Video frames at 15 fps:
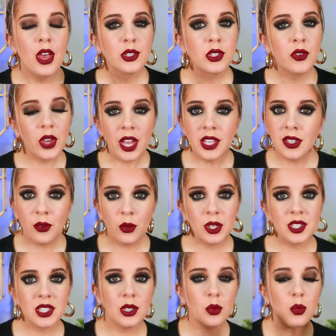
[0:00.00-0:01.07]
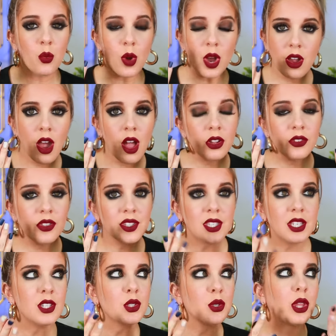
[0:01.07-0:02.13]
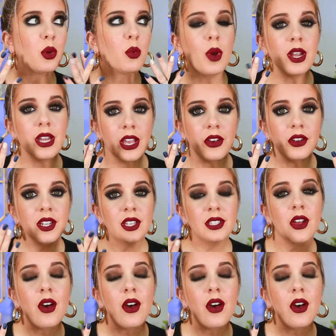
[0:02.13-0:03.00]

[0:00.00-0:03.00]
So if you guys ever want to see what color this is or like what nail it is,